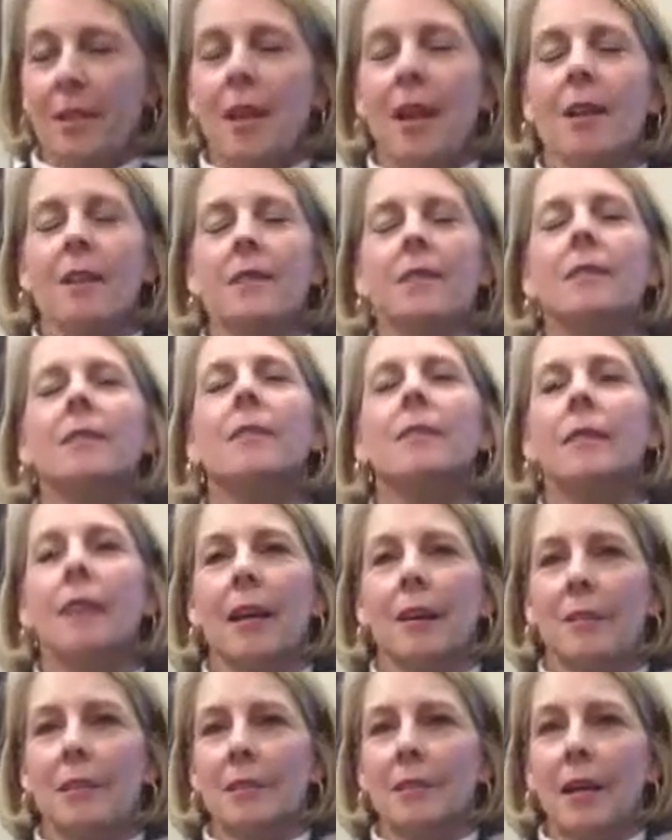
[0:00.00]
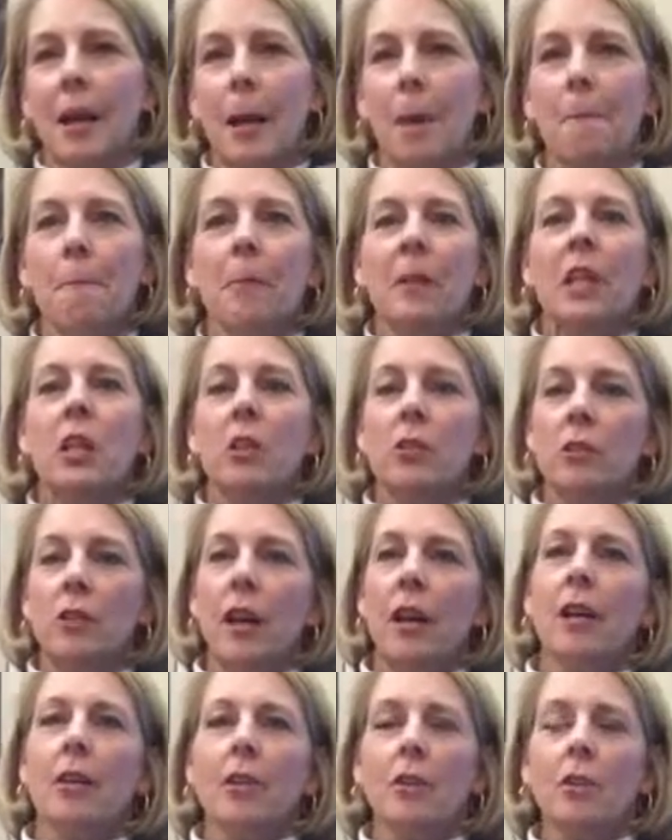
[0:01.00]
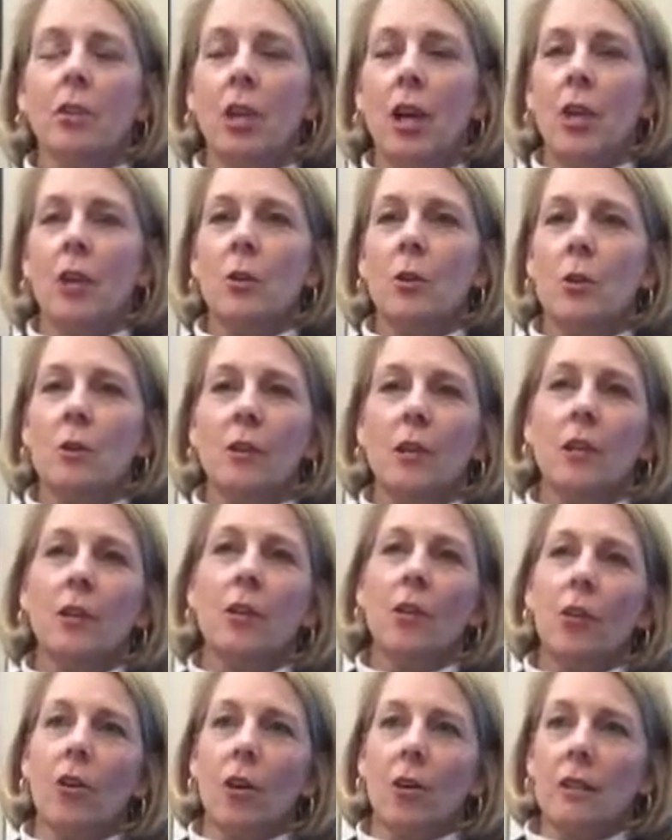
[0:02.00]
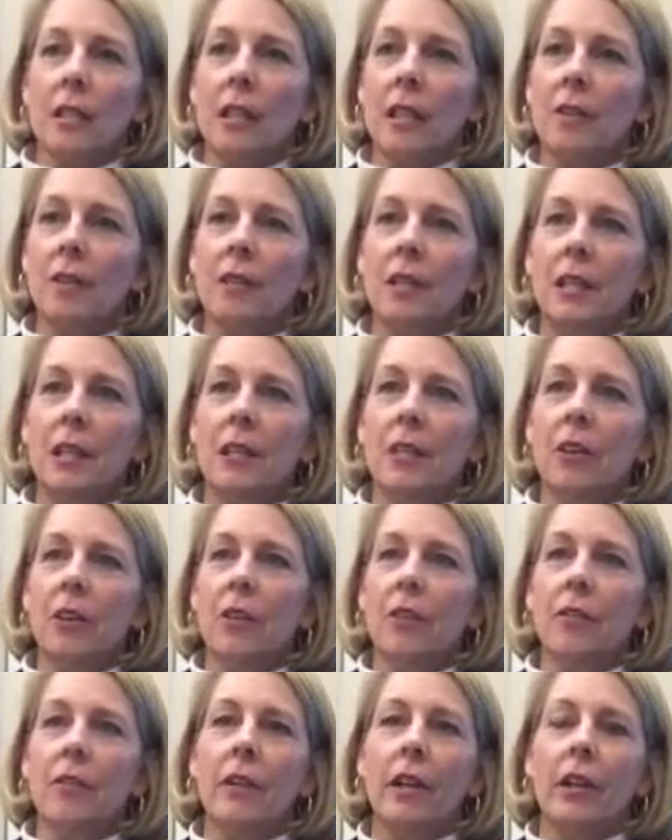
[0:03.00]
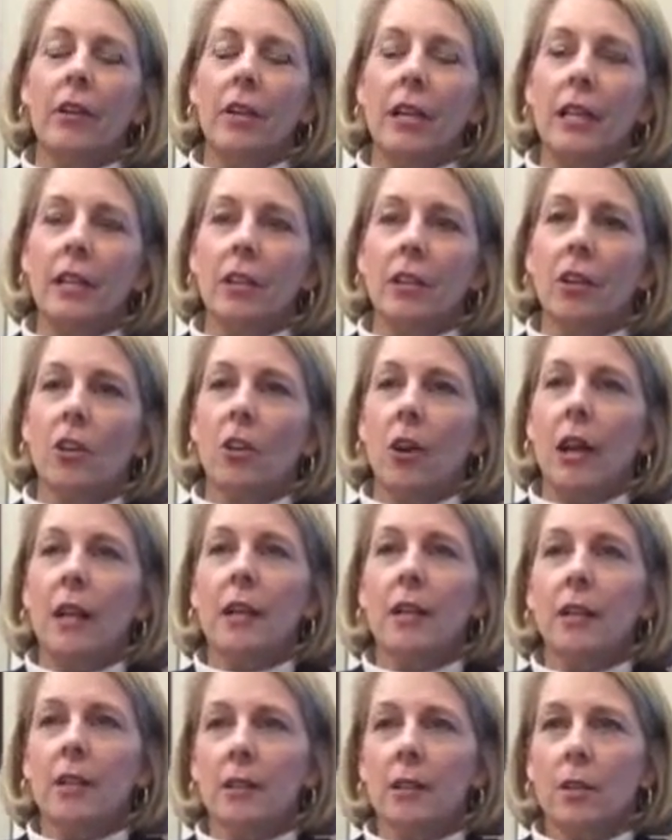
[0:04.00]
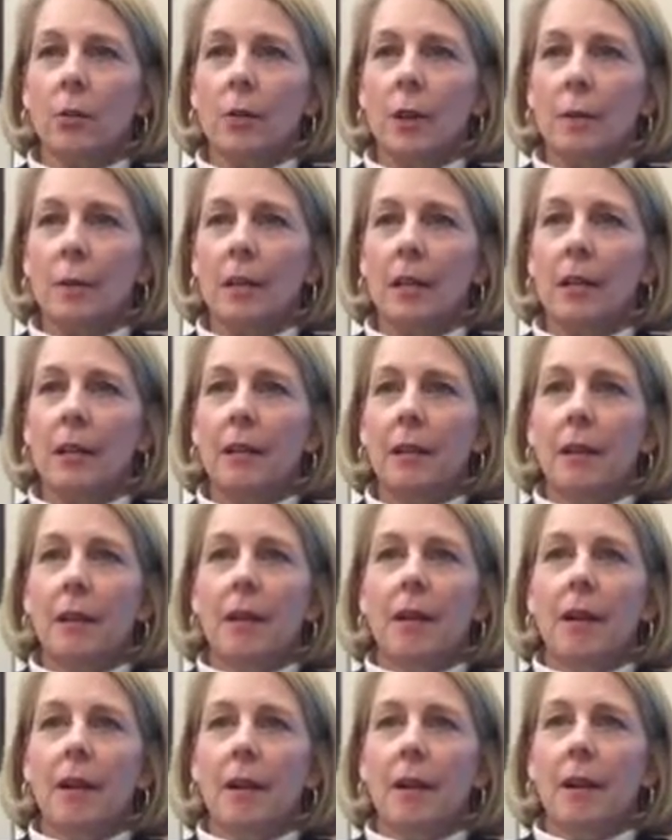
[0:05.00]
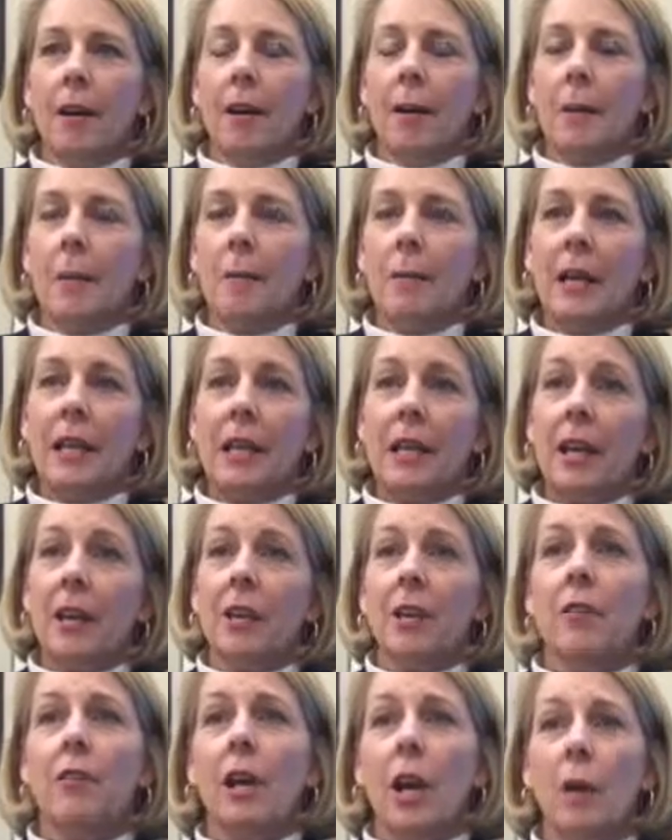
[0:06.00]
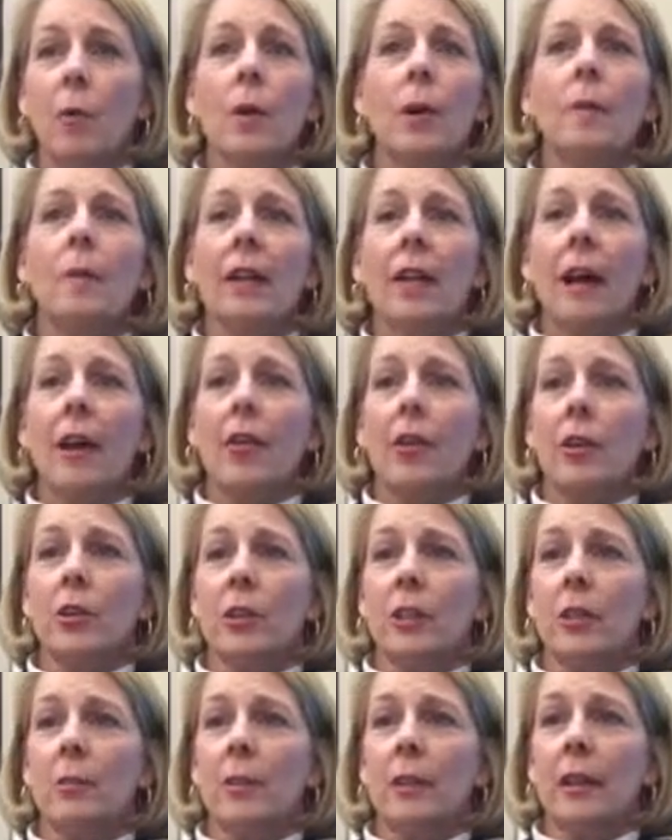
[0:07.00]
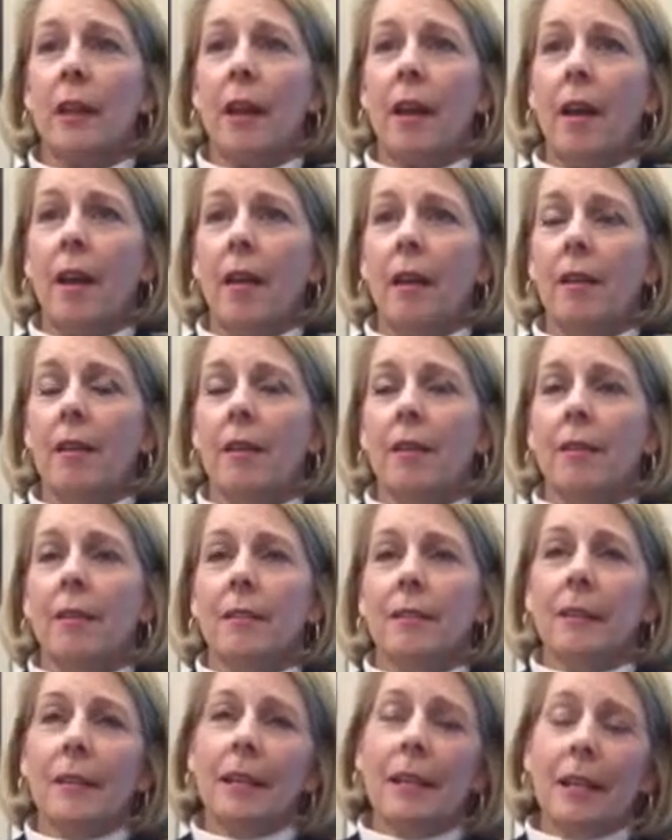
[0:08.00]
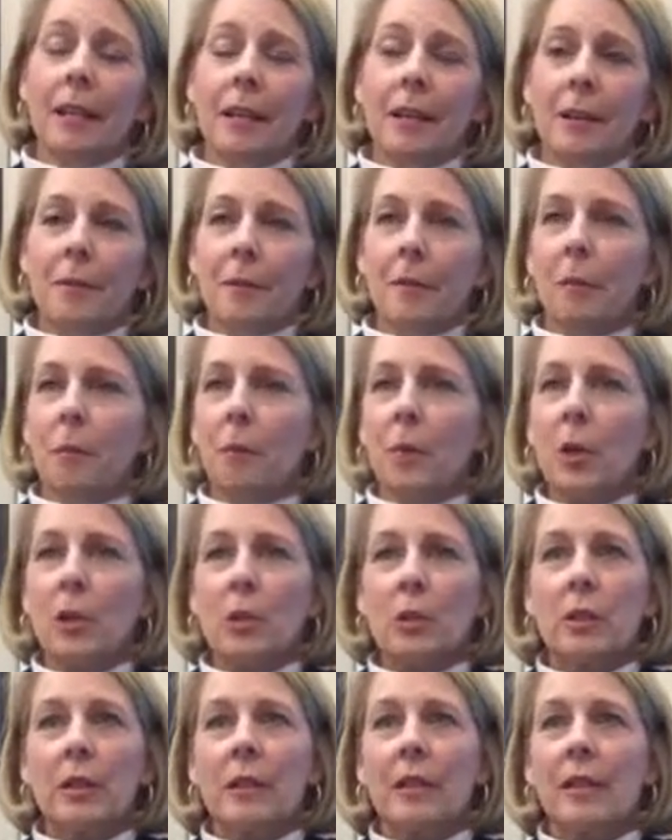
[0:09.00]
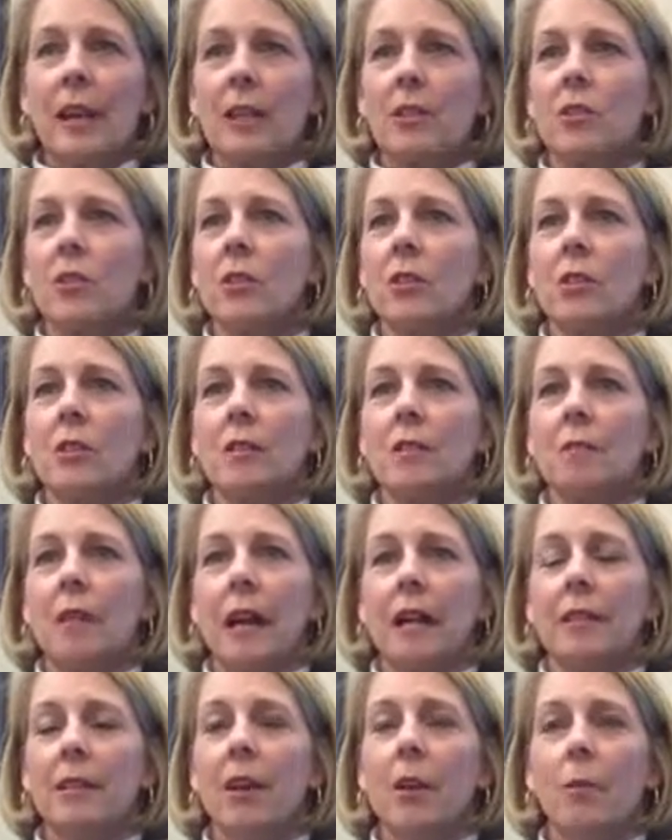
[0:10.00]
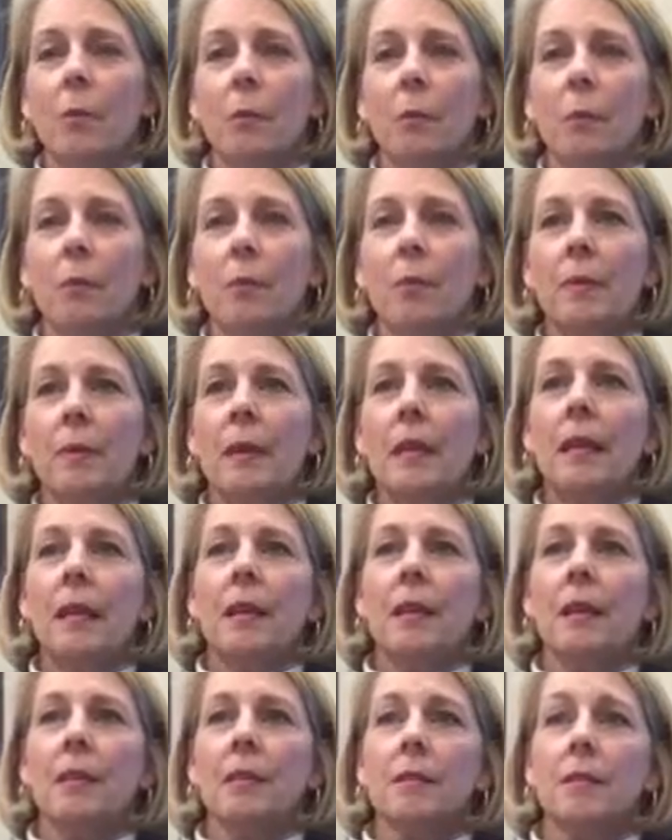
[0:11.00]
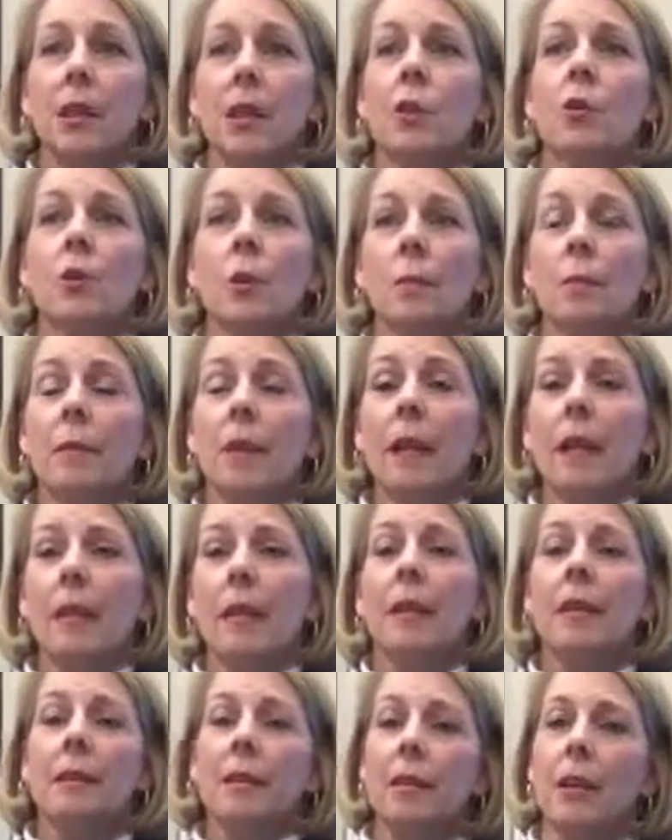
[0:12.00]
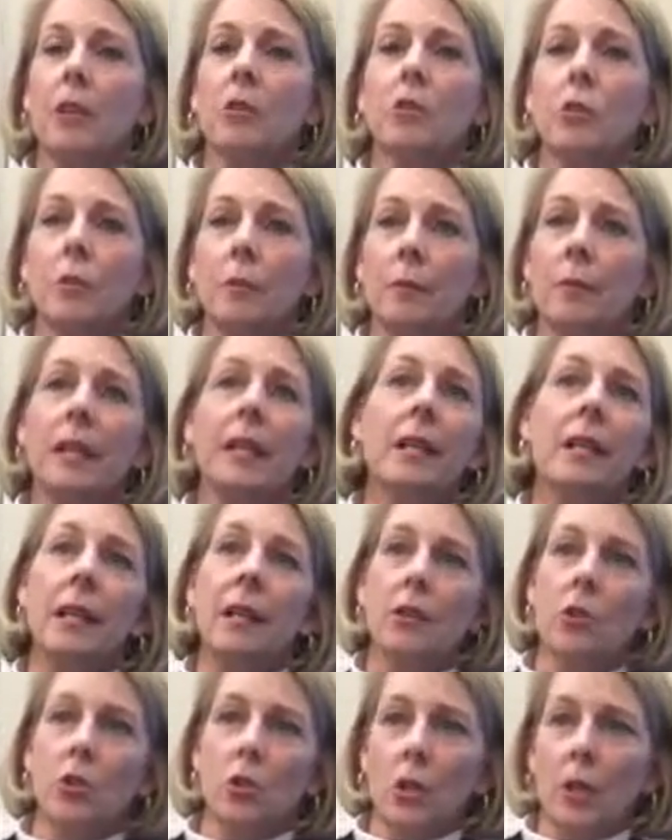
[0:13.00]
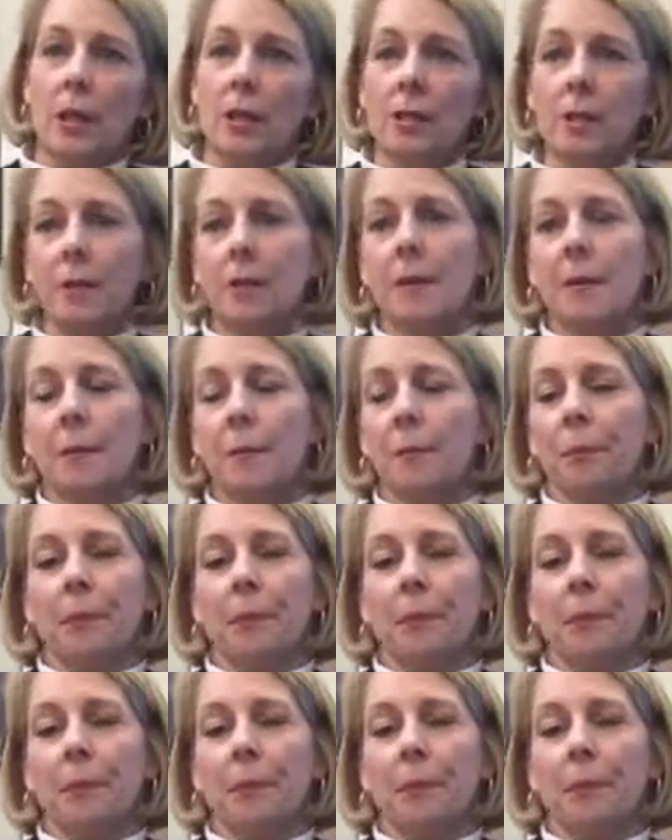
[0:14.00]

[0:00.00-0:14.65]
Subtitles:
Yes. So you take shows that are on TV that are very degrading to women, but yet you've got women out there doing that. Personally, that's just, I don't think social media just